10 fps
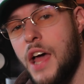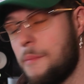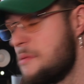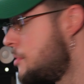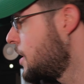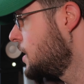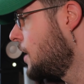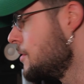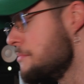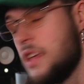I'm gonna be breaking
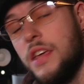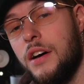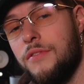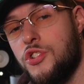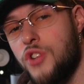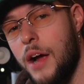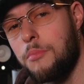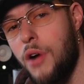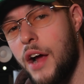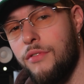down the beat of the track
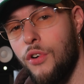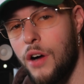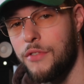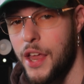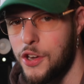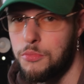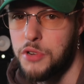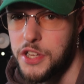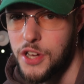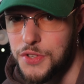Prideful off of that new
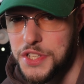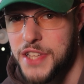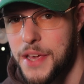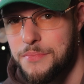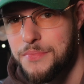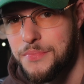Pretty Cozy tape.